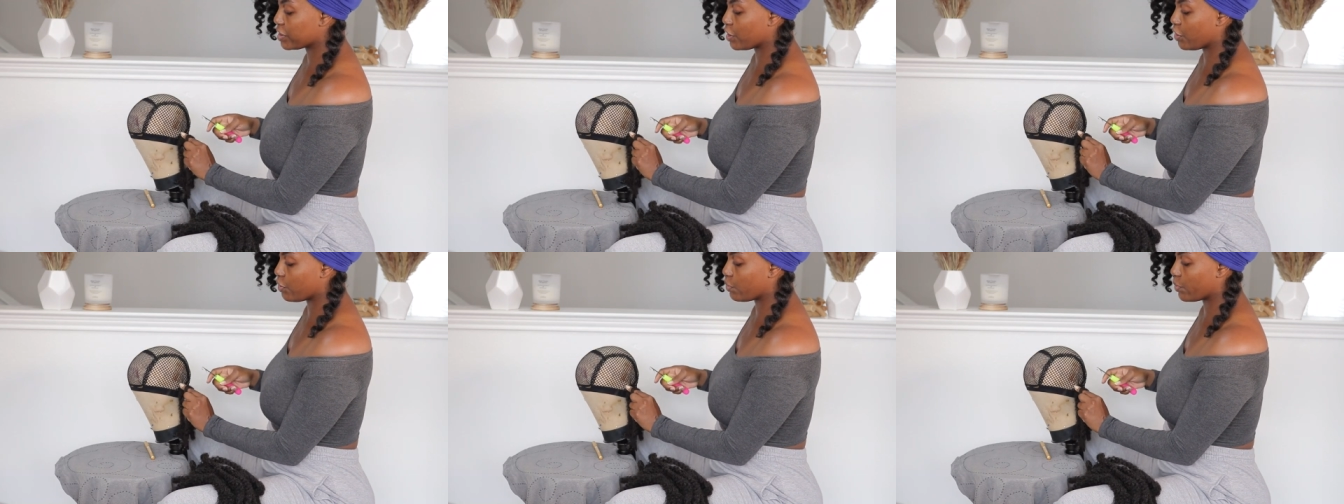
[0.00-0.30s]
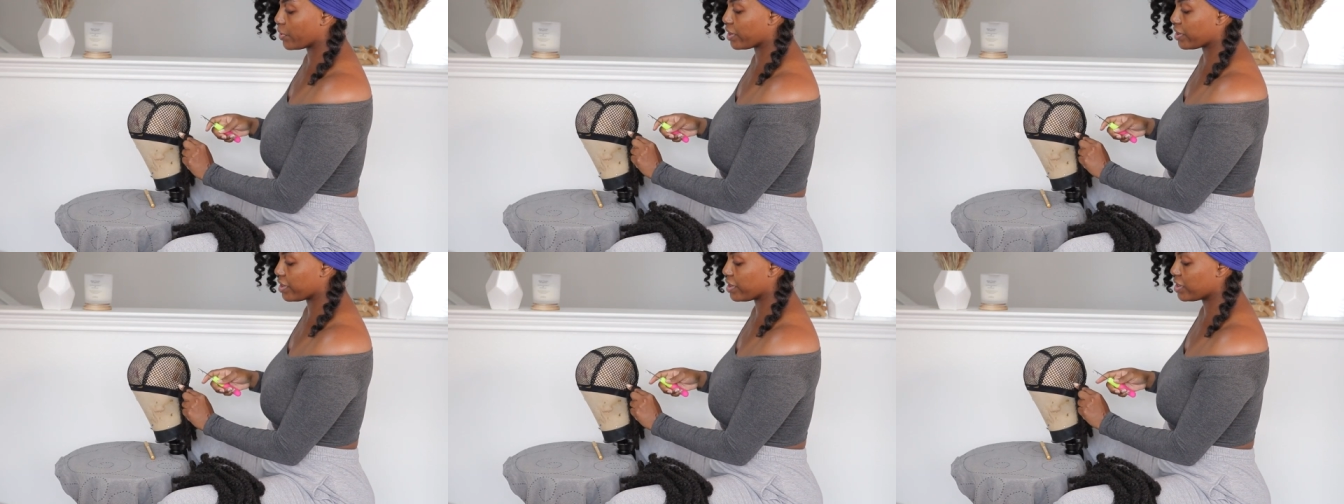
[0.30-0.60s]
So
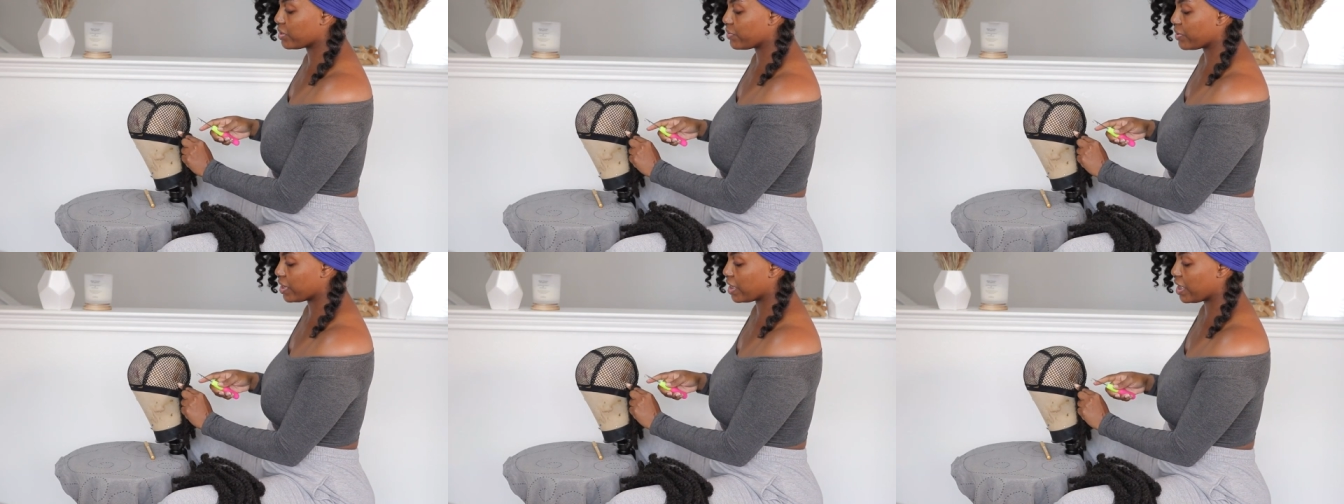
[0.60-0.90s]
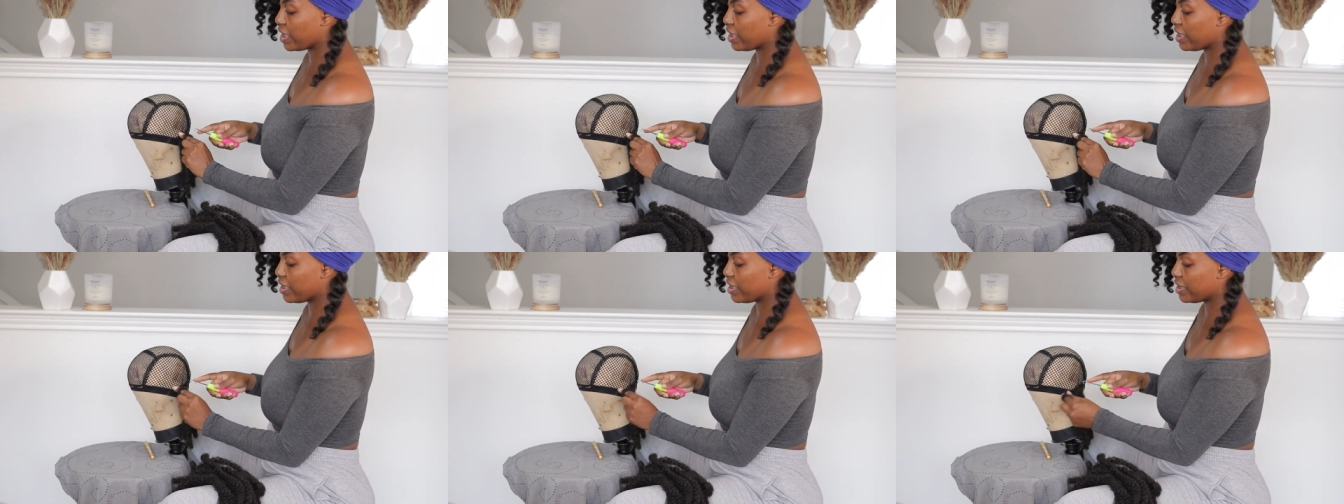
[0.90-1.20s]
where this one
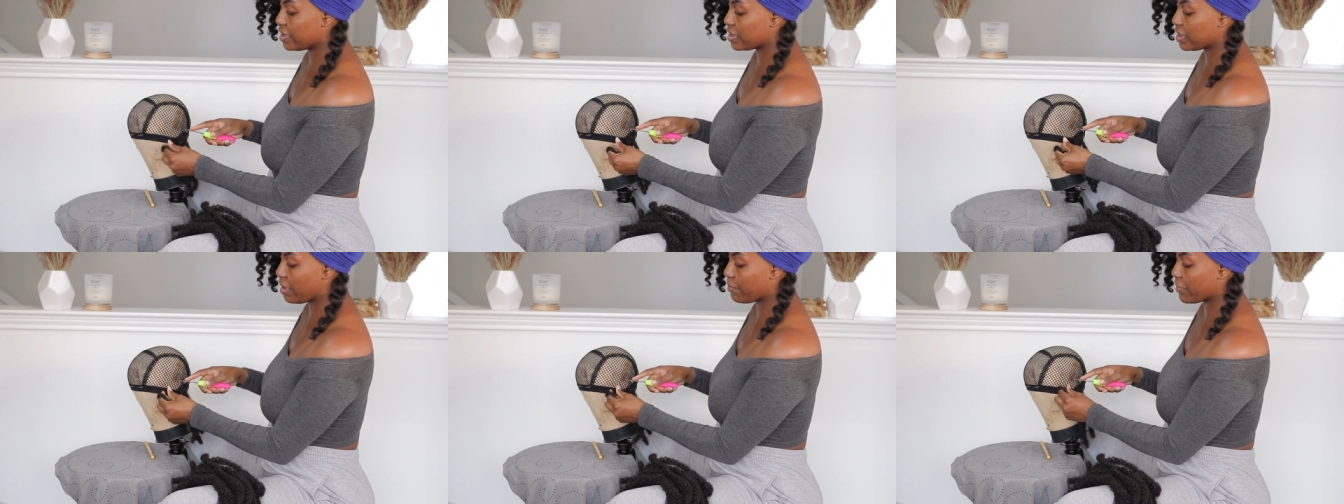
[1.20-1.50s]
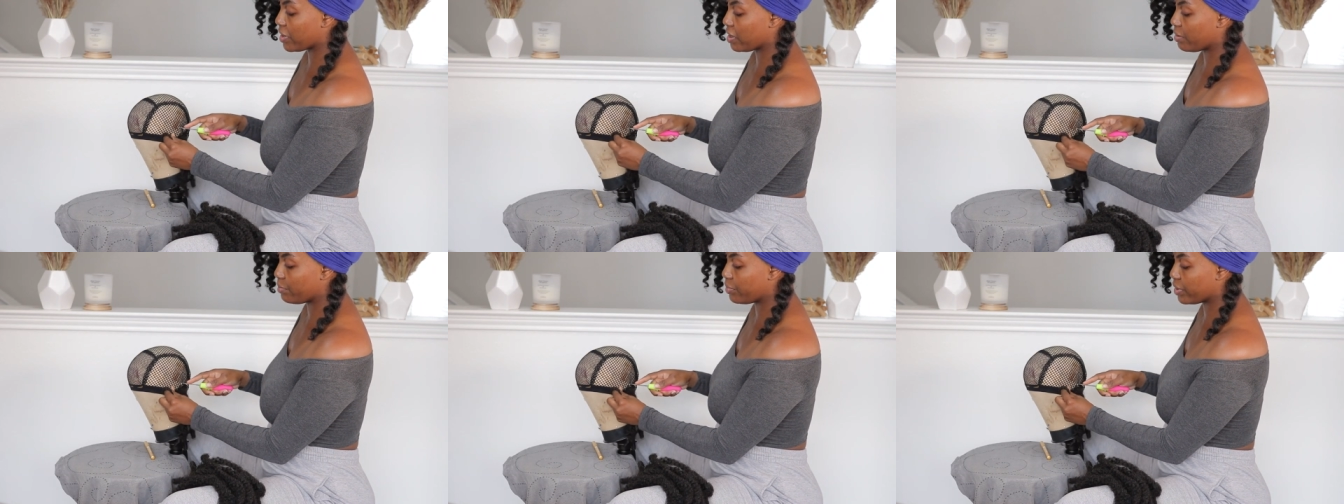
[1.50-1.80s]
is, I'm
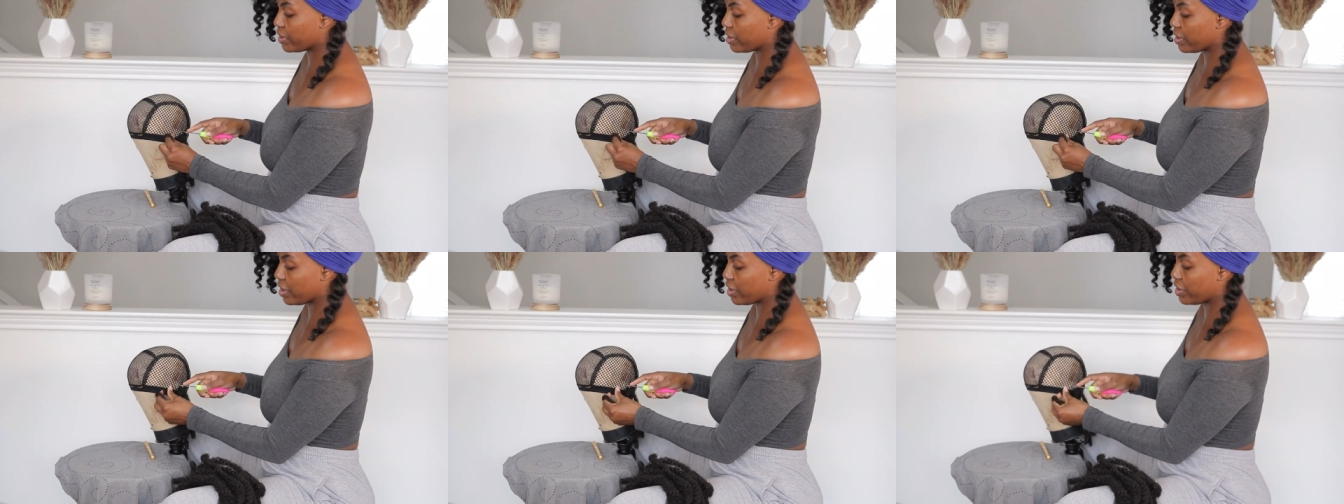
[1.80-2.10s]
going to put